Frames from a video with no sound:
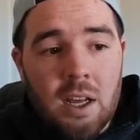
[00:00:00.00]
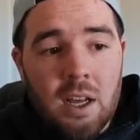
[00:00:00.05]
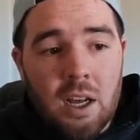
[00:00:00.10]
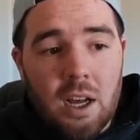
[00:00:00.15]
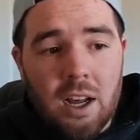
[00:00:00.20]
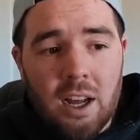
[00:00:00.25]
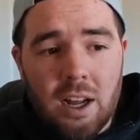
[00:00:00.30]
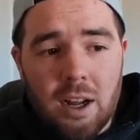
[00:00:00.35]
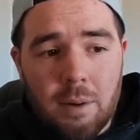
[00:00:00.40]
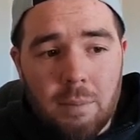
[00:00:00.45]

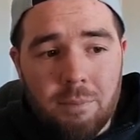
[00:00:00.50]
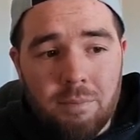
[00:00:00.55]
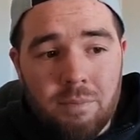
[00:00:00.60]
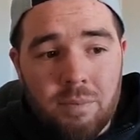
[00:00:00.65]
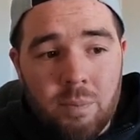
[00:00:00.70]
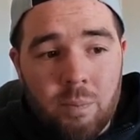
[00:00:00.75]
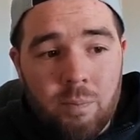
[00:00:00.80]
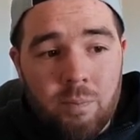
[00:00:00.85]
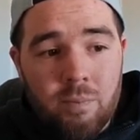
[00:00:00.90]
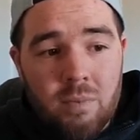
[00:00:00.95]
And
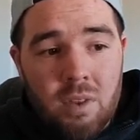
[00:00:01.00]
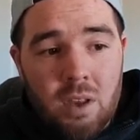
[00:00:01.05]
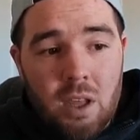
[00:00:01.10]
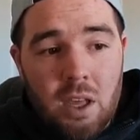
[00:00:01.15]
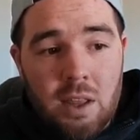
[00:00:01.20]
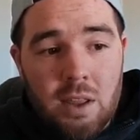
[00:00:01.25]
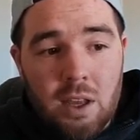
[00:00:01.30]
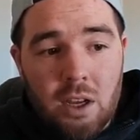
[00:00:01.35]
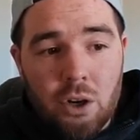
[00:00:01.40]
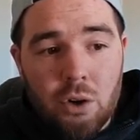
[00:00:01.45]

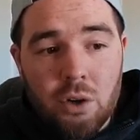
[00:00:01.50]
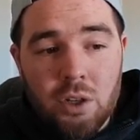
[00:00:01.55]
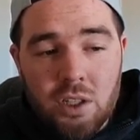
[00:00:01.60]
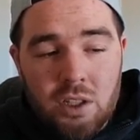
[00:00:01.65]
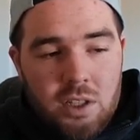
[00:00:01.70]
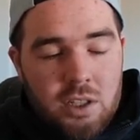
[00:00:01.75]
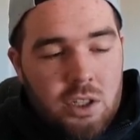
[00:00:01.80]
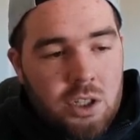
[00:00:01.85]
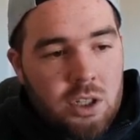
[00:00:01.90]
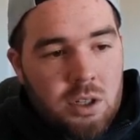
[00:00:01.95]
then Chris
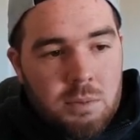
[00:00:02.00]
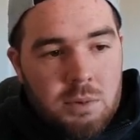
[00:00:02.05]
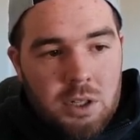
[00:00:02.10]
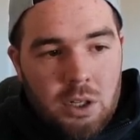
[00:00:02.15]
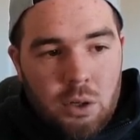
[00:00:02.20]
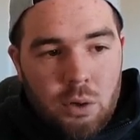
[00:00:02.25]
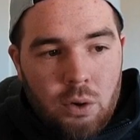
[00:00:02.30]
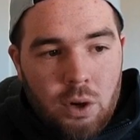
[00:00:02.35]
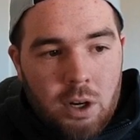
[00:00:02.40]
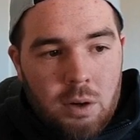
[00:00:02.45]
Lindstrom's
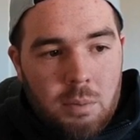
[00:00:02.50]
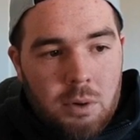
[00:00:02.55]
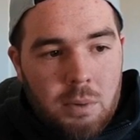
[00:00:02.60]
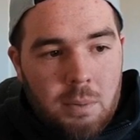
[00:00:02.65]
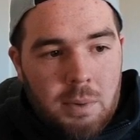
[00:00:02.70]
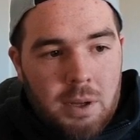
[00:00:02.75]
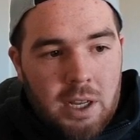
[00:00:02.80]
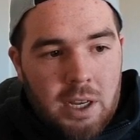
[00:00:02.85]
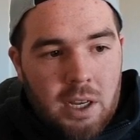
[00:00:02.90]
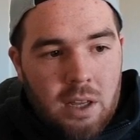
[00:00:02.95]
incredible,
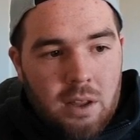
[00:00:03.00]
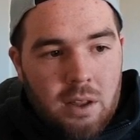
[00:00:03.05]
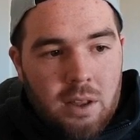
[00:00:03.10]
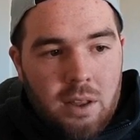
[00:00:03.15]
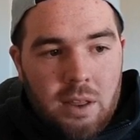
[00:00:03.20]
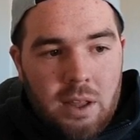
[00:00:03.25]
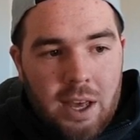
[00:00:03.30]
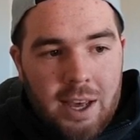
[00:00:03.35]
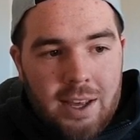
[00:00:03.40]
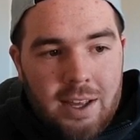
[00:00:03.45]
but like other than
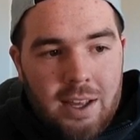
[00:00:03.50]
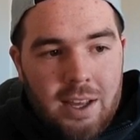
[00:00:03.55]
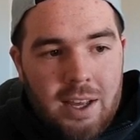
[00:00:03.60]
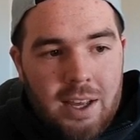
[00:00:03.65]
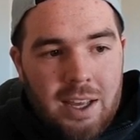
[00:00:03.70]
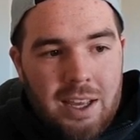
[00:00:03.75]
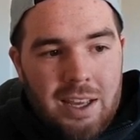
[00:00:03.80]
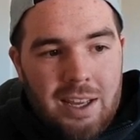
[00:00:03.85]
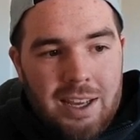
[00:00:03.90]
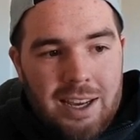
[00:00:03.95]
that,
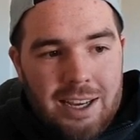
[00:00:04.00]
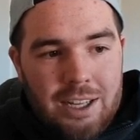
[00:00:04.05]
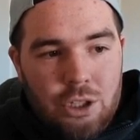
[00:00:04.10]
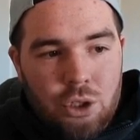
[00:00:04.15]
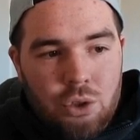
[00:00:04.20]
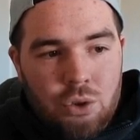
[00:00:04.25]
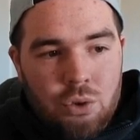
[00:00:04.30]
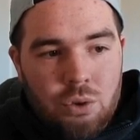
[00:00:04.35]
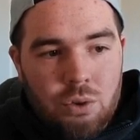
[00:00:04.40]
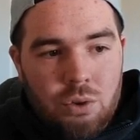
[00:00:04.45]
you got
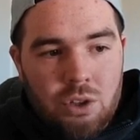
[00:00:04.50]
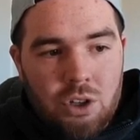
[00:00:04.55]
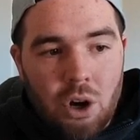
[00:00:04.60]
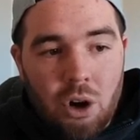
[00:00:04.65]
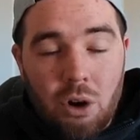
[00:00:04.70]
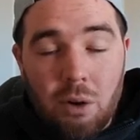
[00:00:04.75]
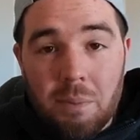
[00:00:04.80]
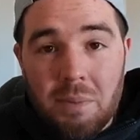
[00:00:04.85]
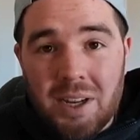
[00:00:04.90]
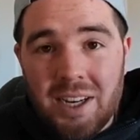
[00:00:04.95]
Drew
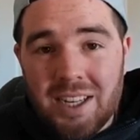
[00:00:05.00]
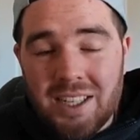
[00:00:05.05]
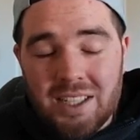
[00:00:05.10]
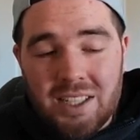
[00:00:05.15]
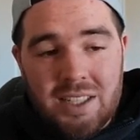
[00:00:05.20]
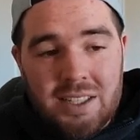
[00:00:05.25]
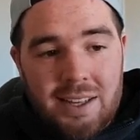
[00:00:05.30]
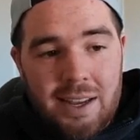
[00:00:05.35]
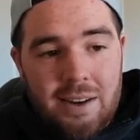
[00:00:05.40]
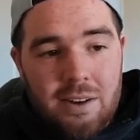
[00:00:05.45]
Dahlman at
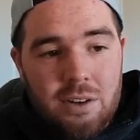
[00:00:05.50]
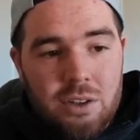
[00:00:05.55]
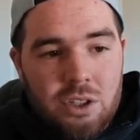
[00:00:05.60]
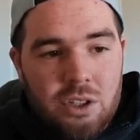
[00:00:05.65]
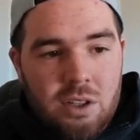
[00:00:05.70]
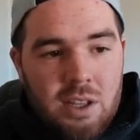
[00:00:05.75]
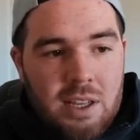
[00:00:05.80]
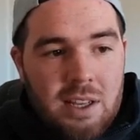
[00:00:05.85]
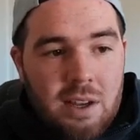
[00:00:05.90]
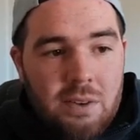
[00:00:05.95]
center, so
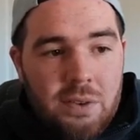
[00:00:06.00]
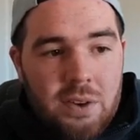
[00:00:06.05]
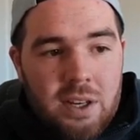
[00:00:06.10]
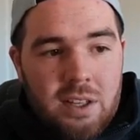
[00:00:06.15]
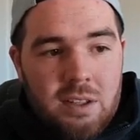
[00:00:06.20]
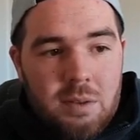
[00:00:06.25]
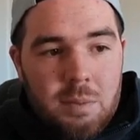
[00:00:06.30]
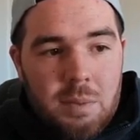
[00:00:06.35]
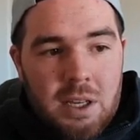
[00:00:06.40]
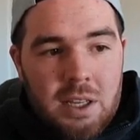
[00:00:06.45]
they definitely need
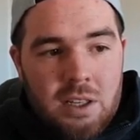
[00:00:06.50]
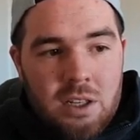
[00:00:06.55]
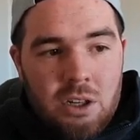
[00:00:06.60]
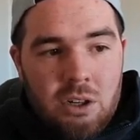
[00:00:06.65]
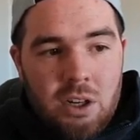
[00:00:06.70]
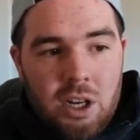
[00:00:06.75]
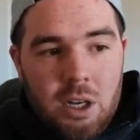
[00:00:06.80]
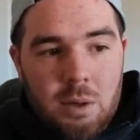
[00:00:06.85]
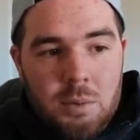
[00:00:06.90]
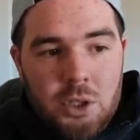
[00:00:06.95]
some interior
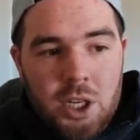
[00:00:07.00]
help.